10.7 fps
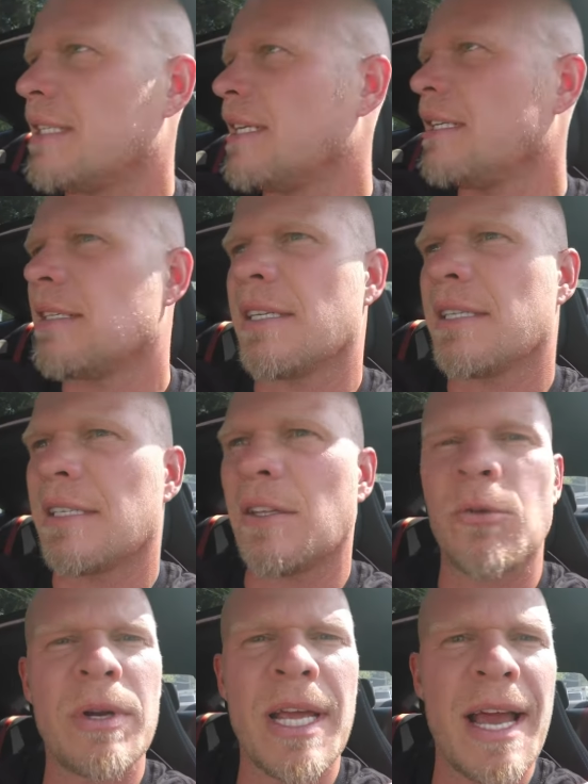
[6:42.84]

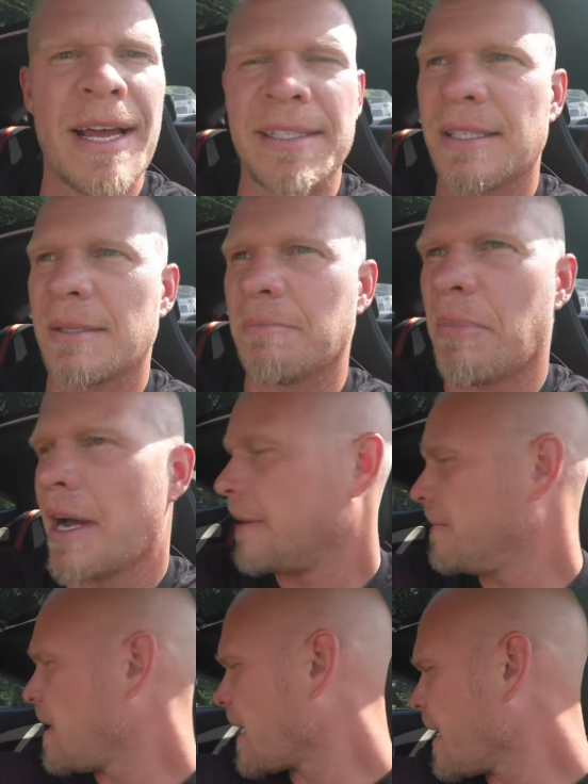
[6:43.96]
C63S, but
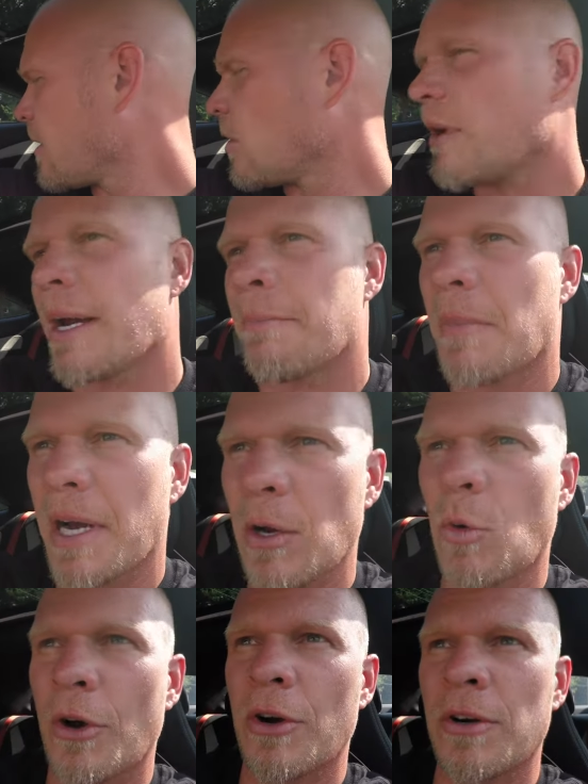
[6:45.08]
I gotta go get a money
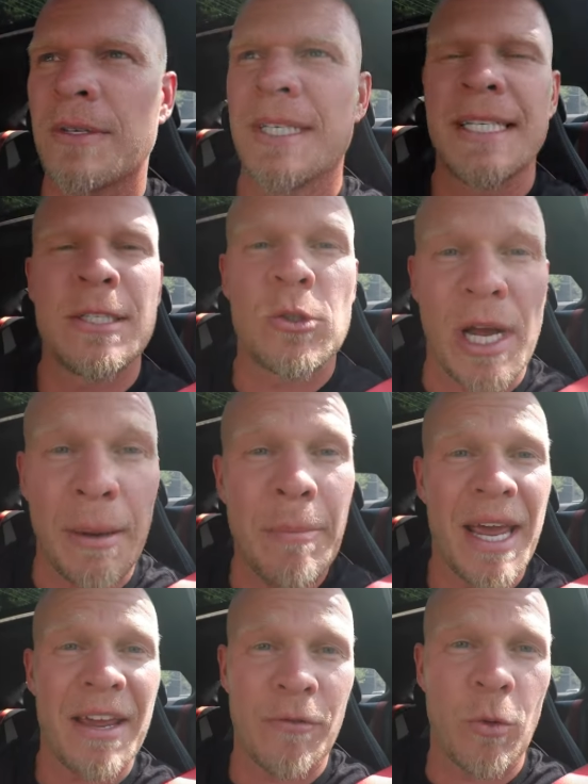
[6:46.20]
order so I can
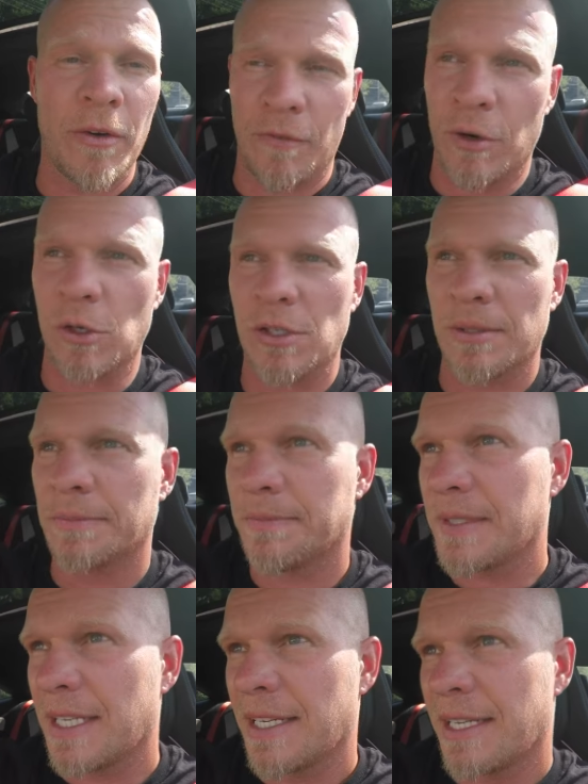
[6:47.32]
pay for it first
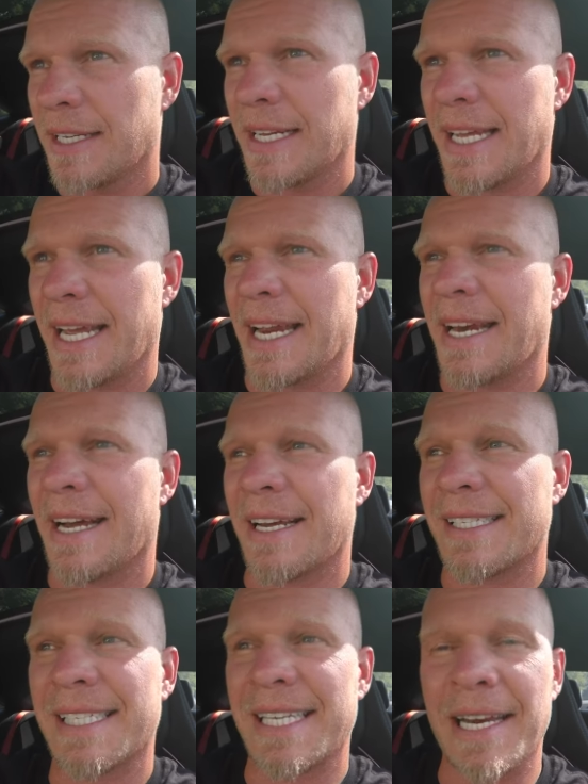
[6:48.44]
and
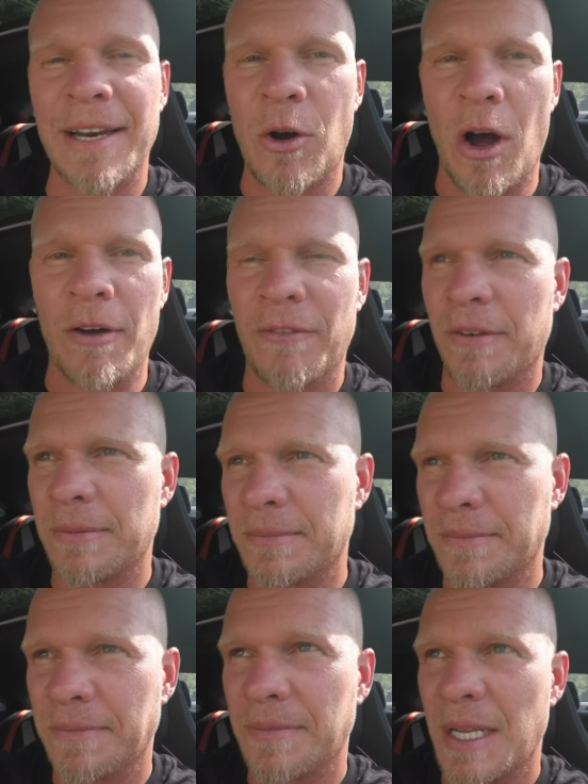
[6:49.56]
send it off.
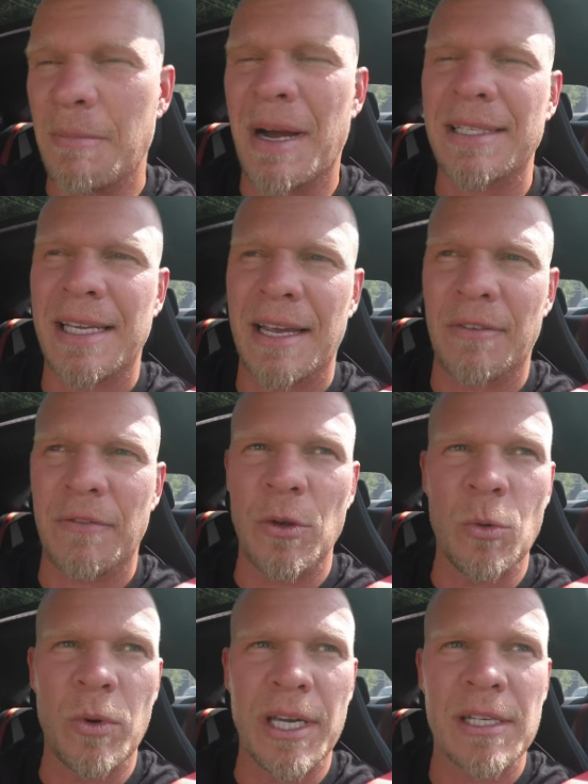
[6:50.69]
It might take a
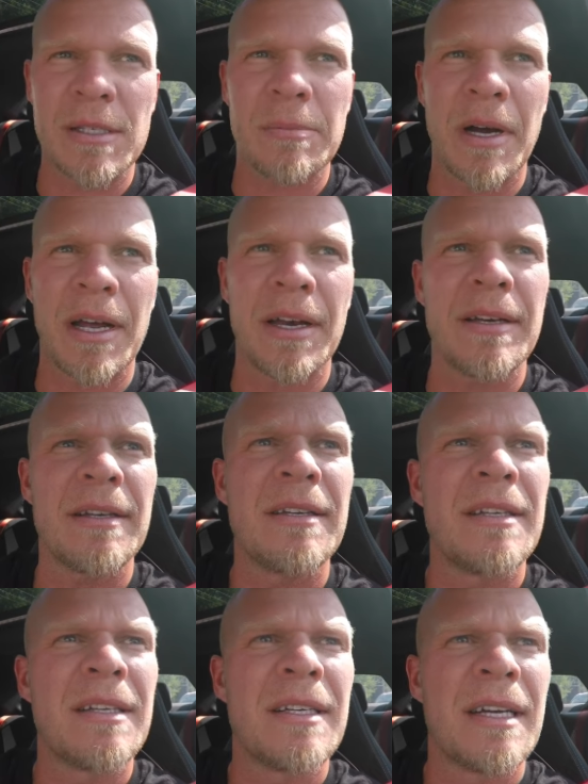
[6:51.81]
few weeks, but
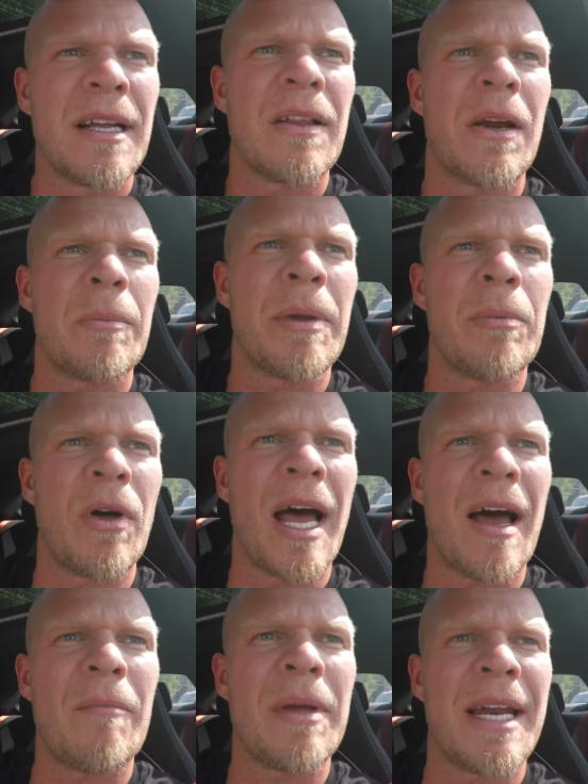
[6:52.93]
a lot of people
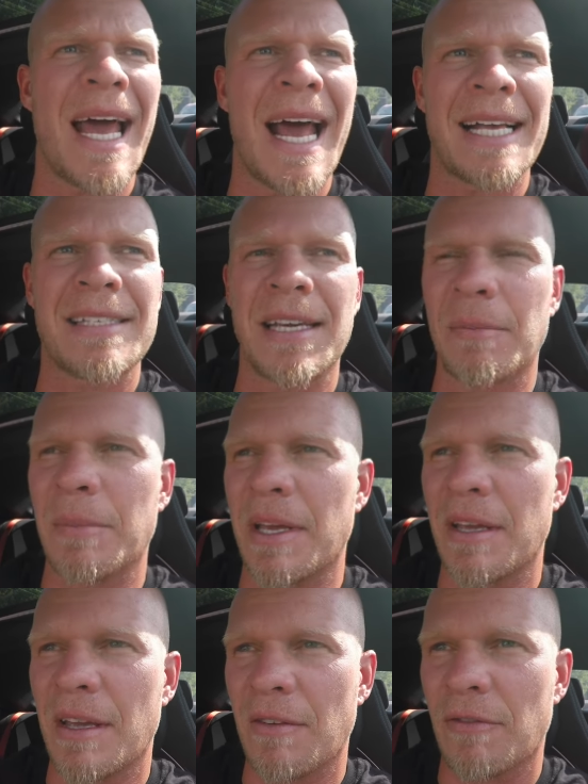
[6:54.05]
have been asking
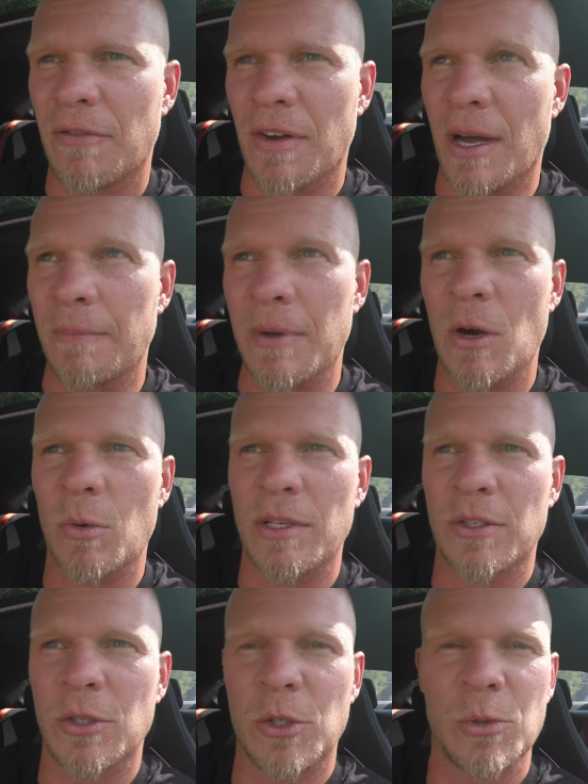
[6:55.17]
me if I'm
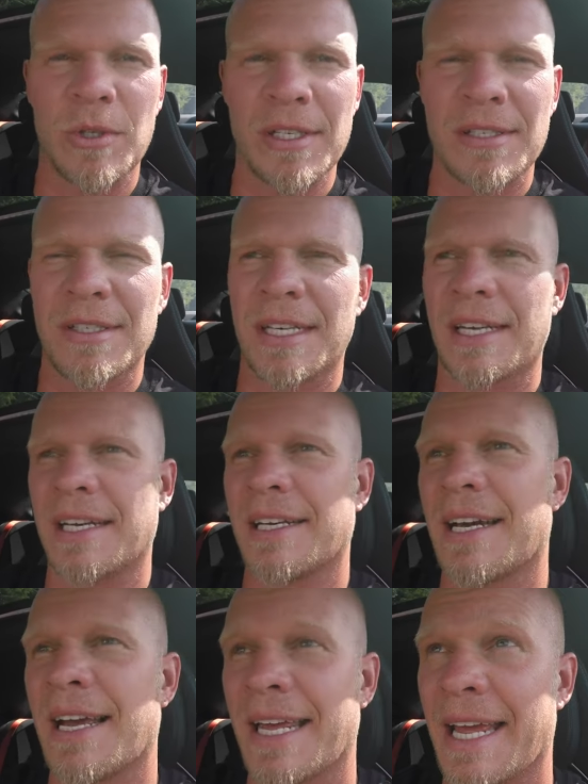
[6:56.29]
going to do this, and
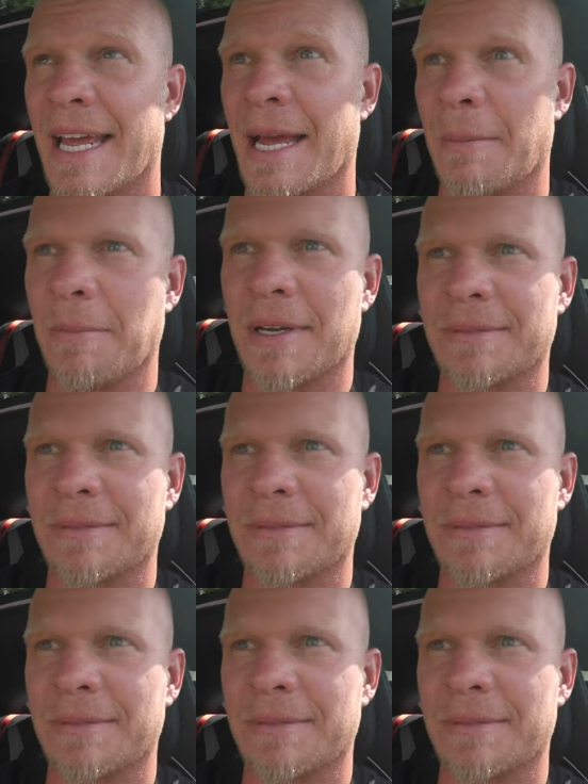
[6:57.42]
I am.